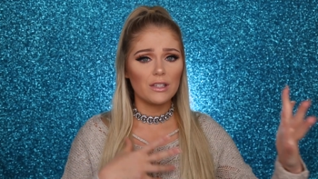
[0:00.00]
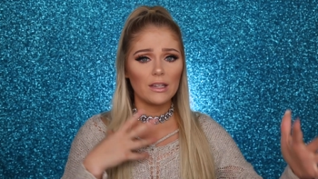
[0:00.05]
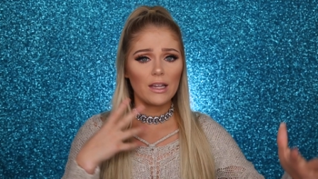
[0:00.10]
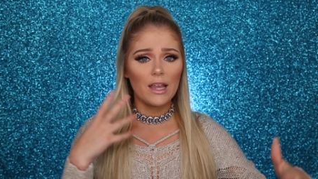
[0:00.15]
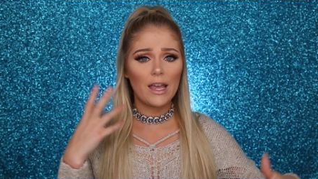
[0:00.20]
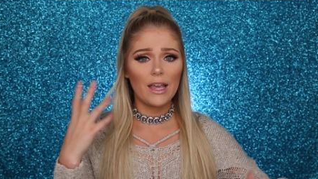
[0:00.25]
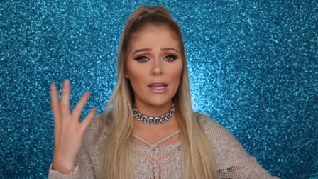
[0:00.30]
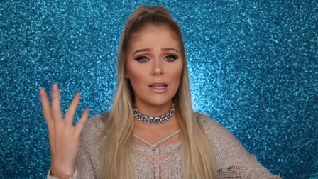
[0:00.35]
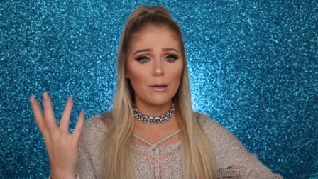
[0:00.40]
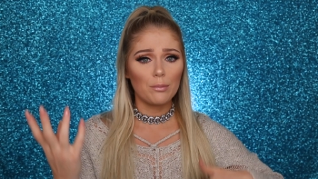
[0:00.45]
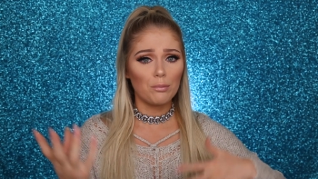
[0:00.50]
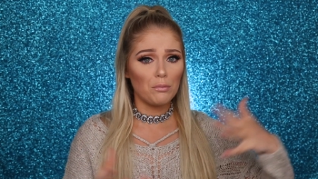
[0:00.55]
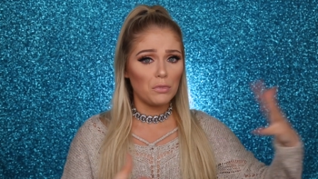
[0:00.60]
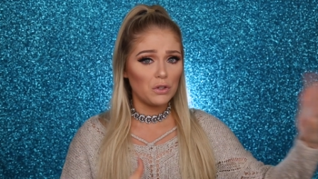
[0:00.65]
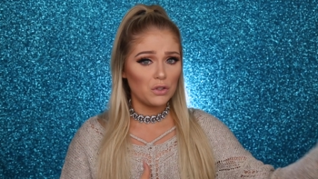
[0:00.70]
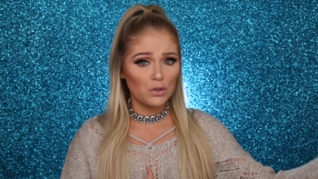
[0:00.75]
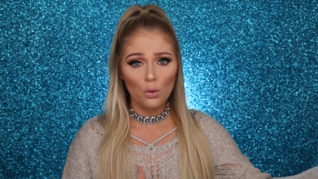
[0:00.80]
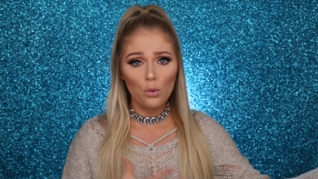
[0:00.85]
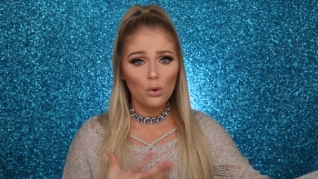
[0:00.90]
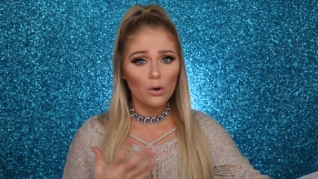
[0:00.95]
in like
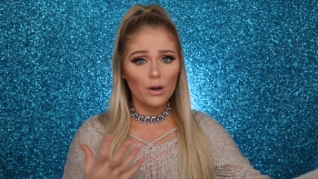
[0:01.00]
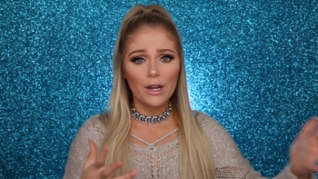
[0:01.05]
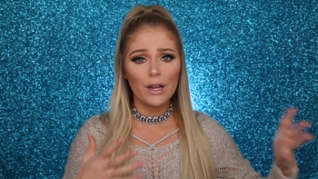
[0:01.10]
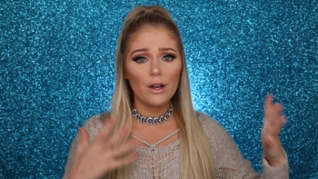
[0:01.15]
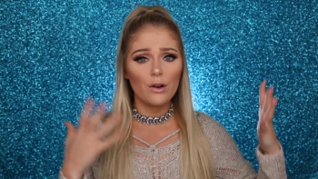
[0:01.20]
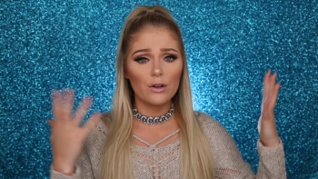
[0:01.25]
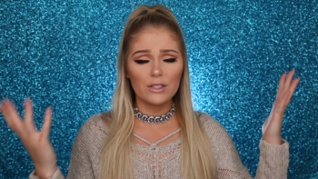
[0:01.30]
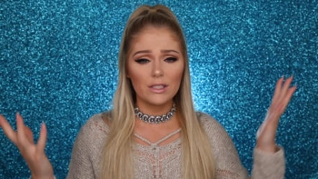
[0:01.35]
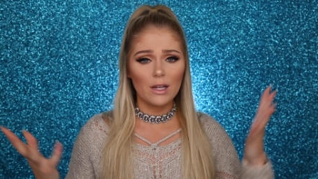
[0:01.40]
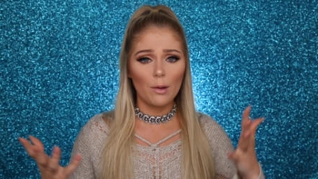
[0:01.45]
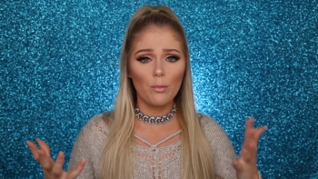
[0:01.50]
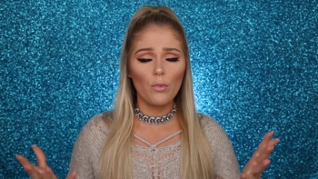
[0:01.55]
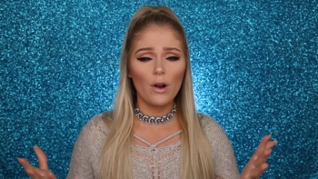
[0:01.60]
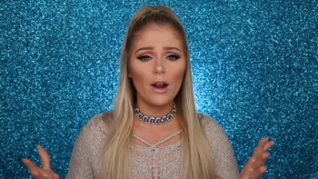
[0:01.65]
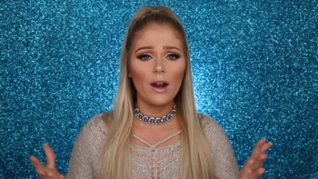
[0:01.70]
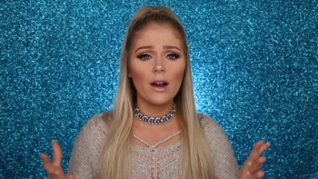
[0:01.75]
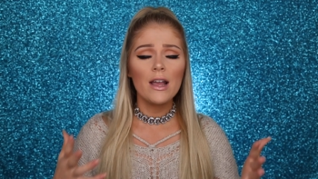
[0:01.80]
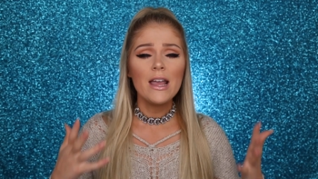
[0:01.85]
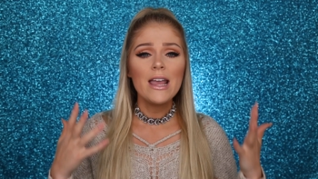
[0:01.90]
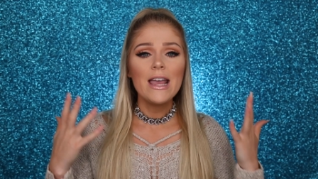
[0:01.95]
Missouri or
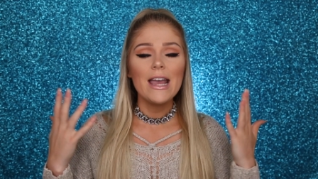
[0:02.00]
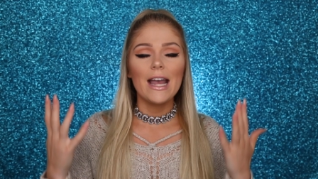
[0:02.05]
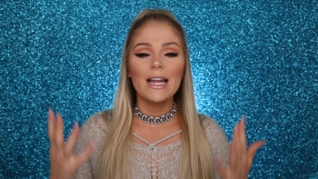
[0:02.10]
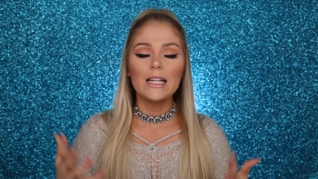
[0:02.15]
somewhere,